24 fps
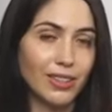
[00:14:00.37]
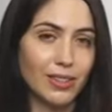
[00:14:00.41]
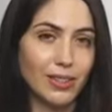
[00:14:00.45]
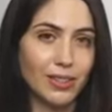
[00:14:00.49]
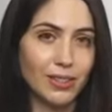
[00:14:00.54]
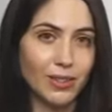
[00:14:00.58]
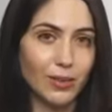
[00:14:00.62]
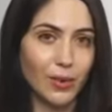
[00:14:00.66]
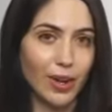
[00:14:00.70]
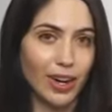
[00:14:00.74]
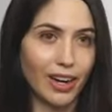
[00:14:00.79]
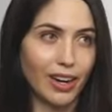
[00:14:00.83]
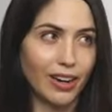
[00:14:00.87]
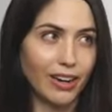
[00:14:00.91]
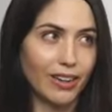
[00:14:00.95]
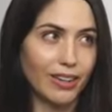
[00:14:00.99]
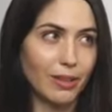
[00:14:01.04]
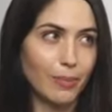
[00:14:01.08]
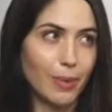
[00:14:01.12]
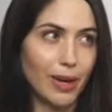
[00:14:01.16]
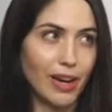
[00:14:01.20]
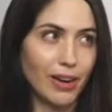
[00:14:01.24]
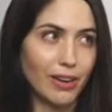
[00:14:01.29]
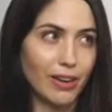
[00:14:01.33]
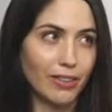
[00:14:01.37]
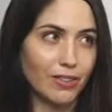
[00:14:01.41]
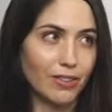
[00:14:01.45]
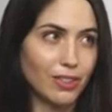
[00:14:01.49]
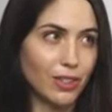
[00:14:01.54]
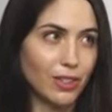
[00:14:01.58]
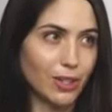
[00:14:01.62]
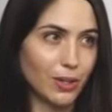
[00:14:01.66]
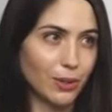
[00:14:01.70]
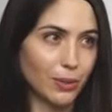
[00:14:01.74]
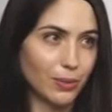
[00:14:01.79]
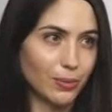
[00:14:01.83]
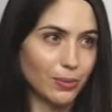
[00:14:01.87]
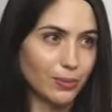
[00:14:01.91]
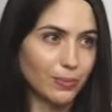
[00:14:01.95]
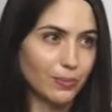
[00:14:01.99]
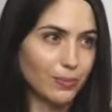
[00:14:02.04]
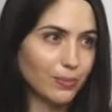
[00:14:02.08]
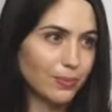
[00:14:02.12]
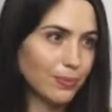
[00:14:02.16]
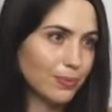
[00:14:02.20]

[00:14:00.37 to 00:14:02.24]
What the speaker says: the square, the power of 2.